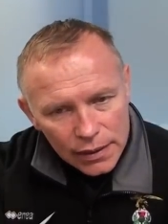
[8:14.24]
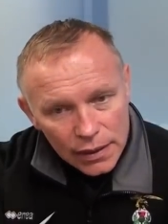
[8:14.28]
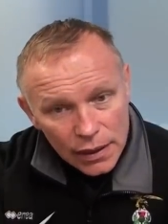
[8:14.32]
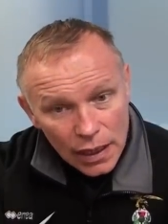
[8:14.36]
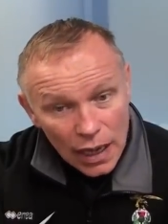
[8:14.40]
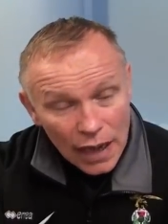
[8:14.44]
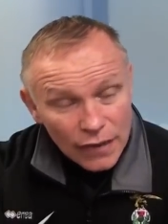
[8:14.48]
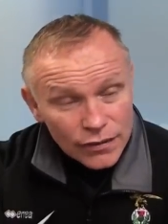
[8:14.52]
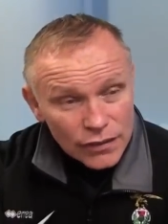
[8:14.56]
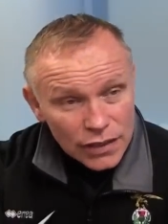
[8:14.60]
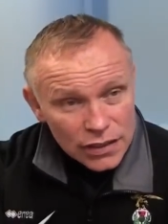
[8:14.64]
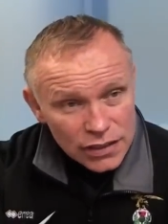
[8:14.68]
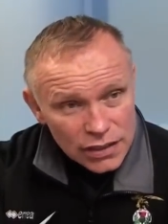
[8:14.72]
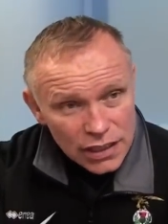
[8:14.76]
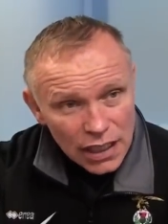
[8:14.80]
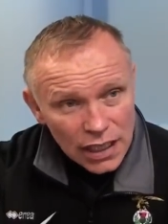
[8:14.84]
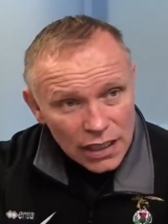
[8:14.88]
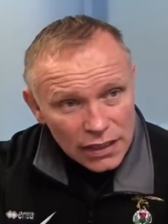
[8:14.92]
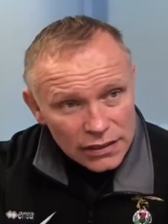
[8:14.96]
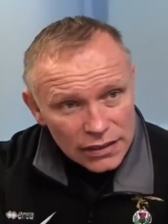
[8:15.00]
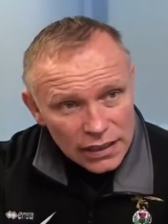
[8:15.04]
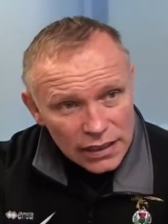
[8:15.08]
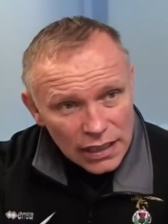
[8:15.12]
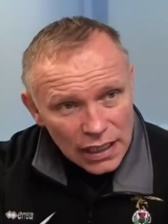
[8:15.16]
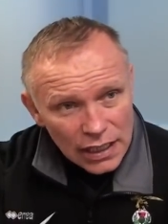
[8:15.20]
after
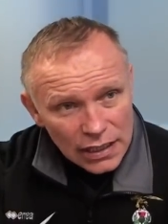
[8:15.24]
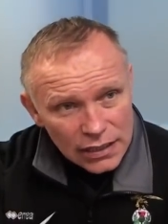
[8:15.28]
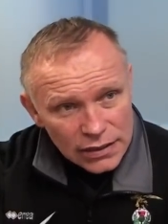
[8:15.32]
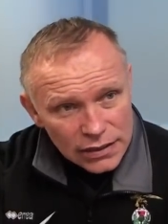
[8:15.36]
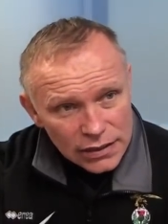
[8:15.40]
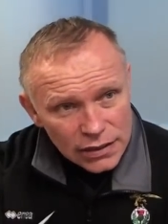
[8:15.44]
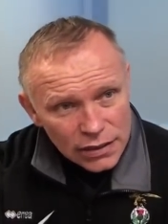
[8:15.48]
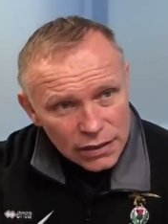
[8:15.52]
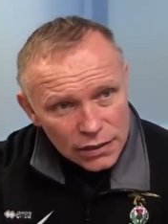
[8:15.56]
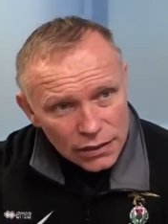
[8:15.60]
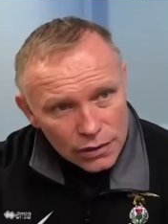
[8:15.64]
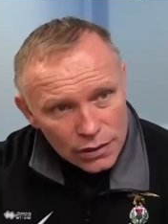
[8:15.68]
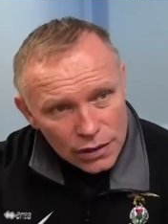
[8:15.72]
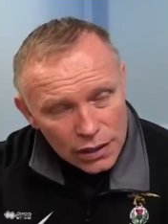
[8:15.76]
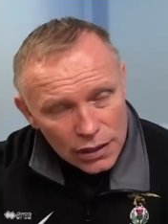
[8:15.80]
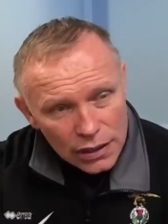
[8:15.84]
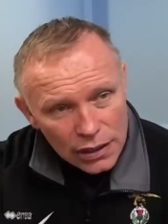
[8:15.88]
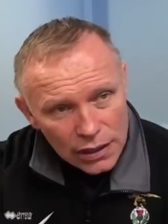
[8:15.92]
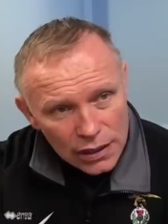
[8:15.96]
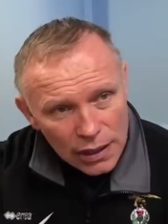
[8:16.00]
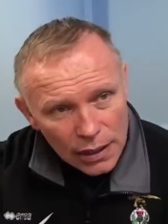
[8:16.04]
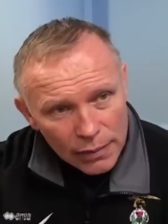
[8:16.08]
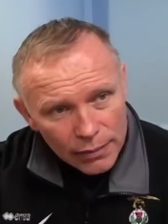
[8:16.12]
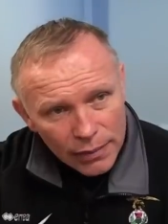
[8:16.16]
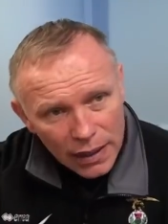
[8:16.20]
Saturday that is, you know, they
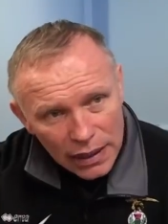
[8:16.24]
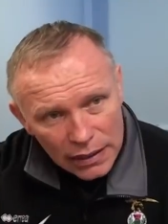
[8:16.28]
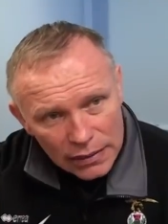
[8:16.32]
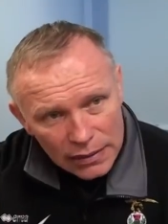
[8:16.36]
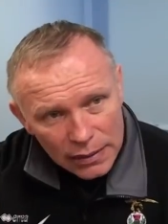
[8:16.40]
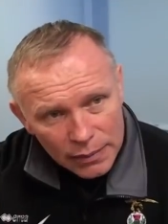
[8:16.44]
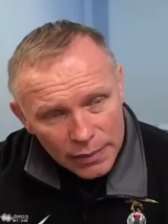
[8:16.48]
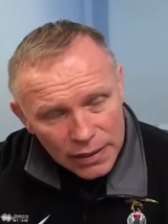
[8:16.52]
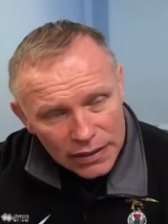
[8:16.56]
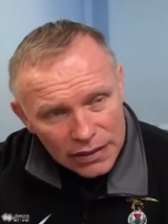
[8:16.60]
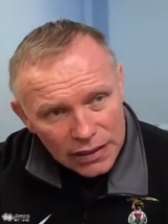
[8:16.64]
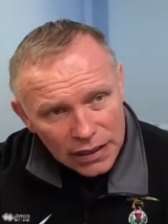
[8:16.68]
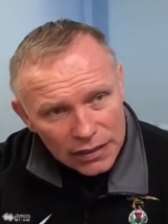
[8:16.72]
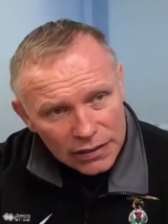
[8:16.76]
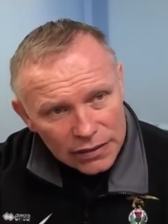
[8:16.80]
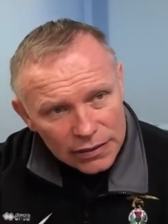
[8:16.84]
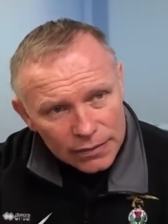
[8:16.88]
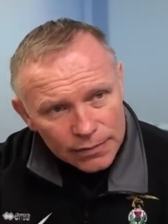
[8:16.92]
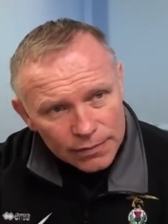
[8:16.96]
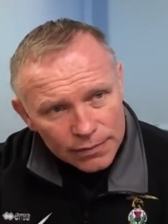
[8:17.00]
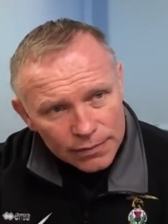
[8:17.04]
can get back to business.